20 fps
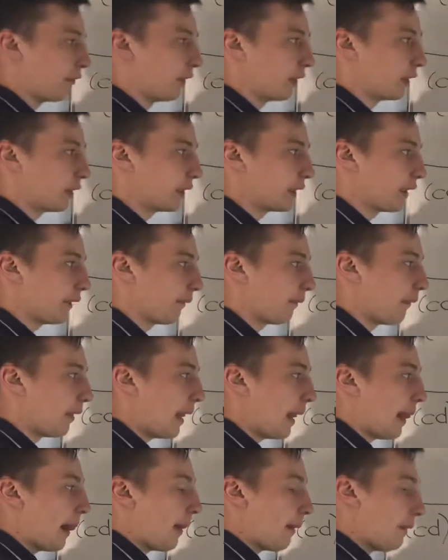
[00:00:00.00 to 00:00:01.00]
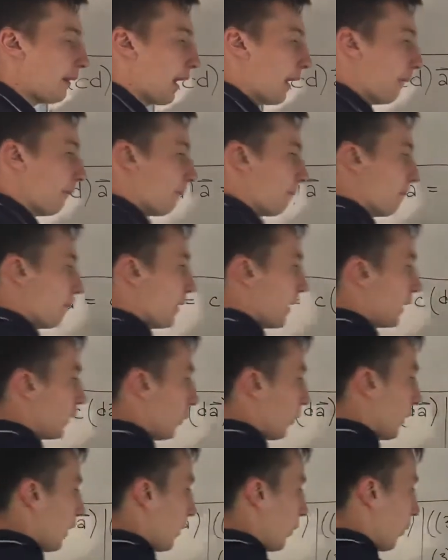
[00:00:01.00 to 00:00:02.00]
first. Now this
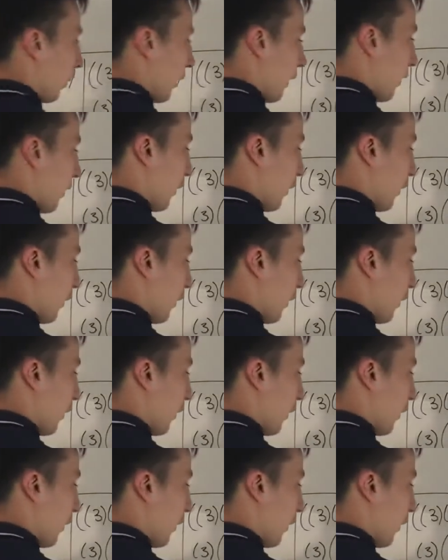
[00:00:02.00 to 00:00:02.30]
will equal a